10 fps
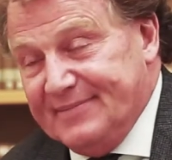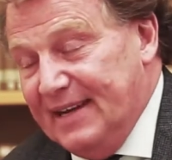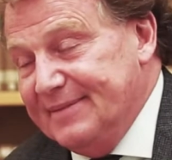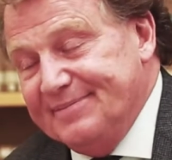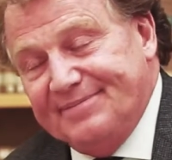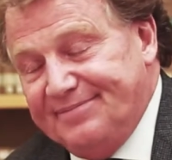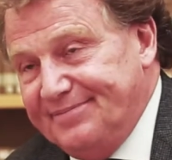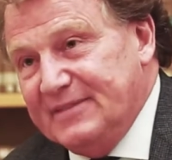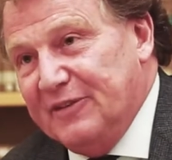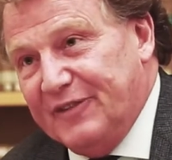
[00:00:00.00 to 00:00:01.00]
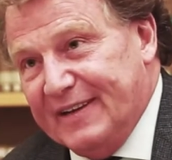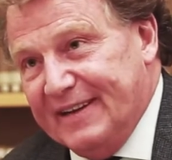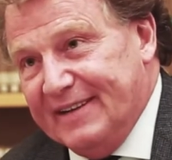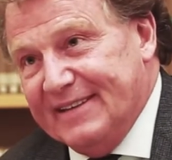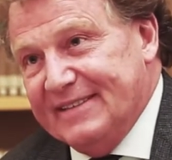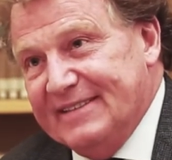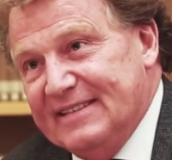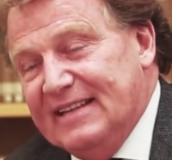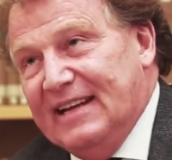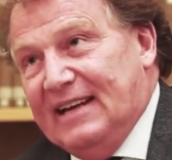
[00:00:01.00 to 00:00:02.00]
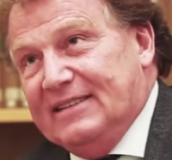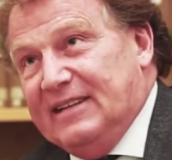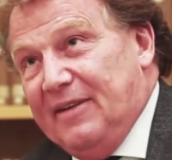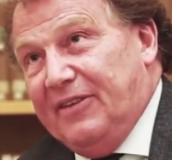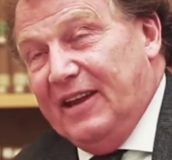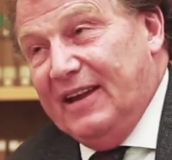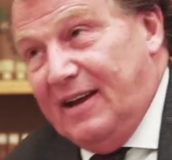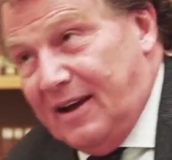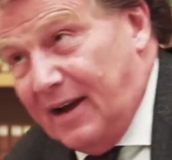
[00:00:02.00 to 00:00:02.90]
and different areas. Same thing